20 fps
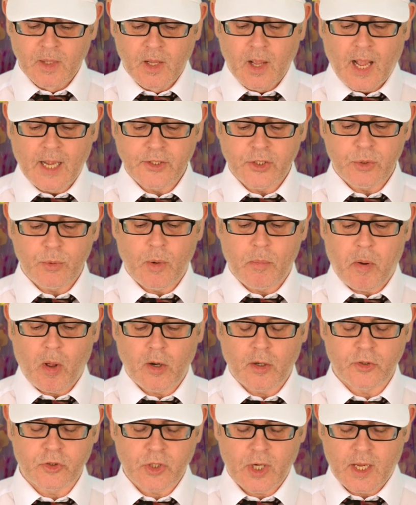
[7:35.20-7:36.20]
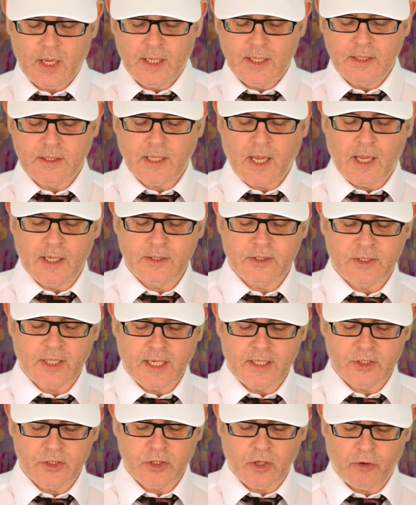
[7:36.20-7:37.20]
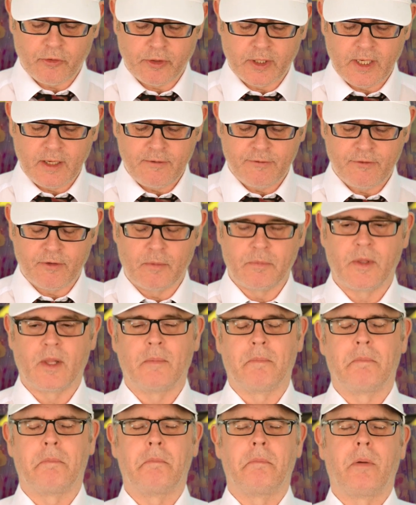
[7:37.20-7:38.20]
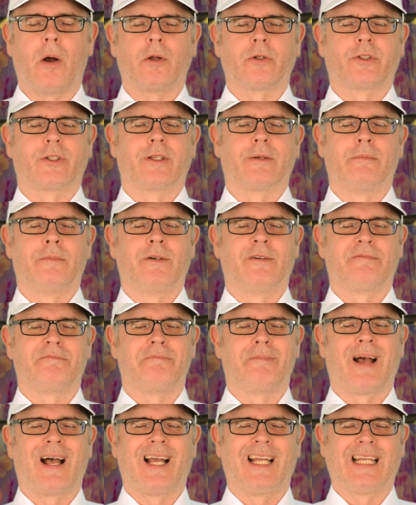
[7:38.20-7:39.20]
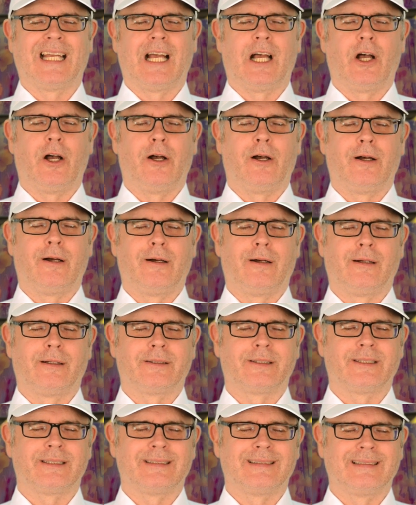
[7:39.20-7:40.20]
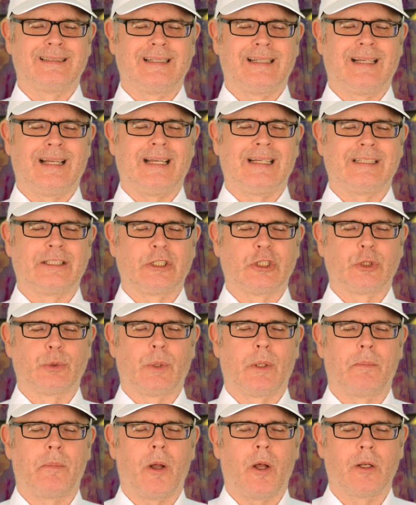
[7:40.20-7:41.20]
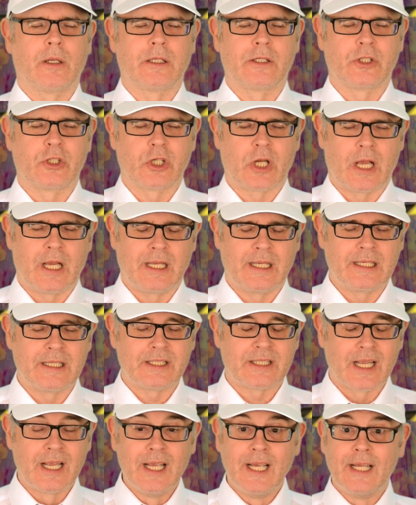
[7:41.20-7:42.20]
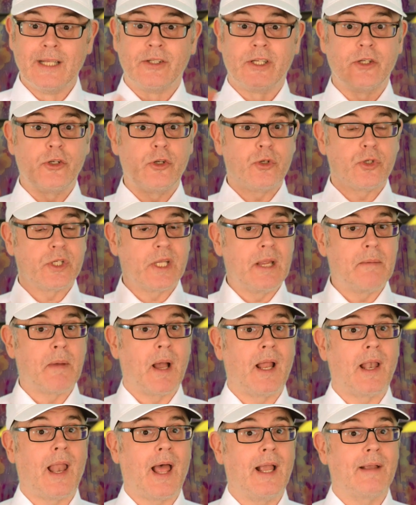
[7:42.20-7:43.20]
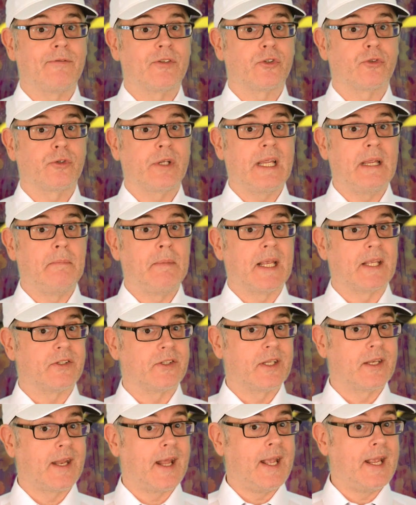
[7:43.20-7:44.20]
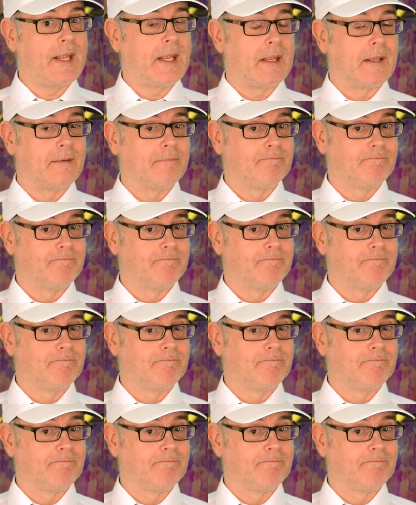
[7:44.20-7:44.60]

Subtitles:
I do apologize. I say sorry from the bottom of my heart. I do apologize. Did you see my live stream yesterday?